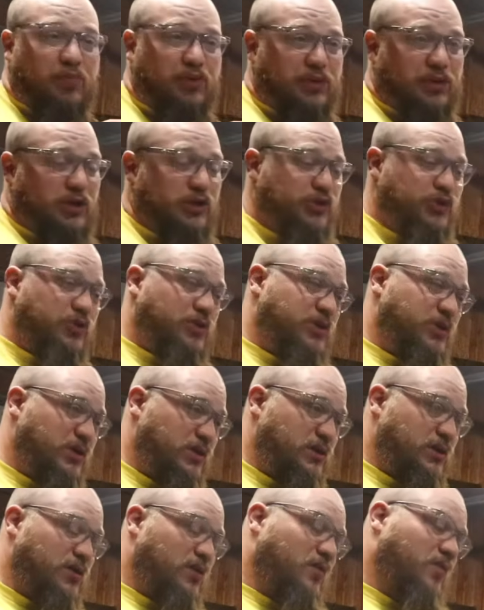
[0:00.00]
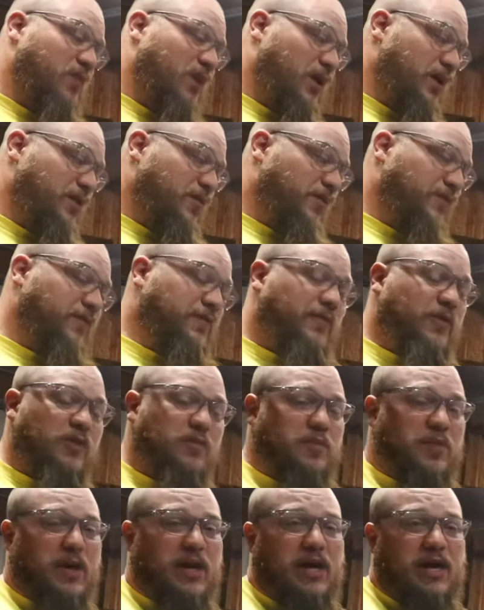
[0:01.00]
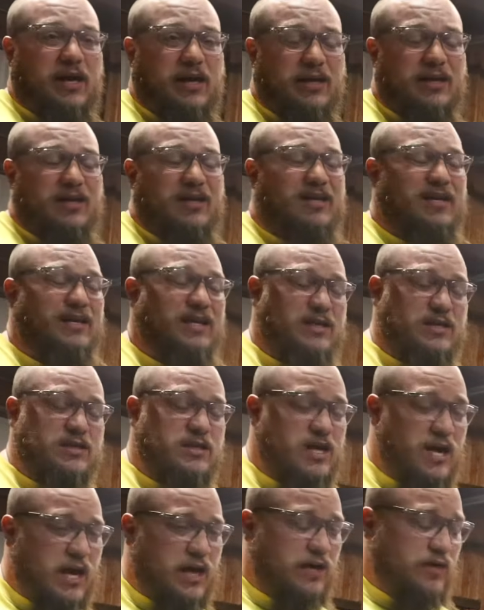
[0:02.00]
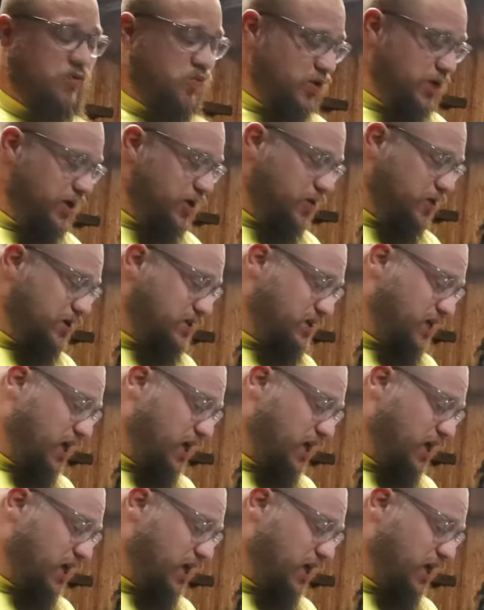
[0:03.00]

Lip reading: plunger system on the foot peg is kind of weird. It's